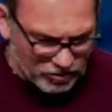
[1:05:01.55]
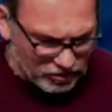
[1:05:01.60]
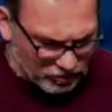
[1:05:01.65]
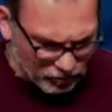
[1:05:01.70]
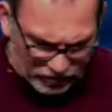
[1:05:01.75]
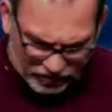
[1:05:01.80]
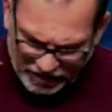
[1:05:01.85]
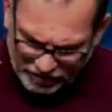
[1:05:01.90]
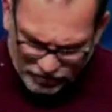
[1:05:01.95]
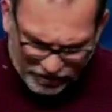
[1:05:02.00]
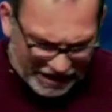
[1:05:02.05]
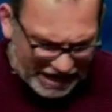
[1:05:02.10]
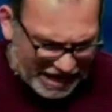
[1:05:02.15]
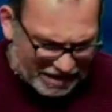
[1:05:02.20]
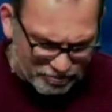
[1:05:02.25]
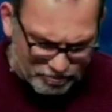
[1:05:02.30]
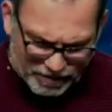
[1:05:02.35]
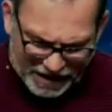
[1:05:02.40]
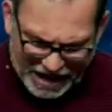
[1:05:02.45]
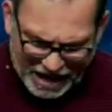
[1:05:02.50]
with every
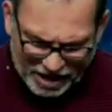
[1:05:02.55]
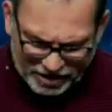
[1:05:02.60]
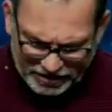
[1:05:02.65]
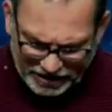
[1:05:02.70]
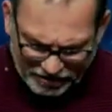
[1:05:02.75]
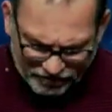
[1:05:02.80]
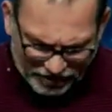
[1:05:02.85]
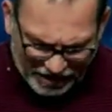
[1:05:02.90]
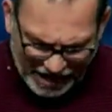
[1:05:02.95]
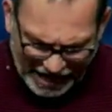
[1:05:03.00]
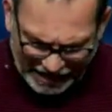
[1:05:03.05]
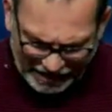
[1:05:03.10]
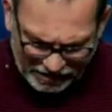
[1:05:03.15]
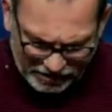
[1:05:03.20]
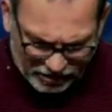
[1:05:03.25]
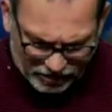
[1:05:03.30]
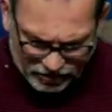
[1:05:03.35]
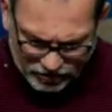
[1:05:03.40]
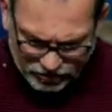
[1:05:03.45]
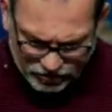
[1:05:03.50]
head bowed and every eye
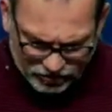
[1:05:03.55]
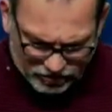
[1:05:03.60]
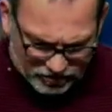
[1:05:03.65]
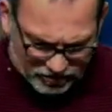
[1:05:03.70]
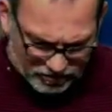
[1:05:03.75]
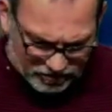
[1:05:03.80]
closed.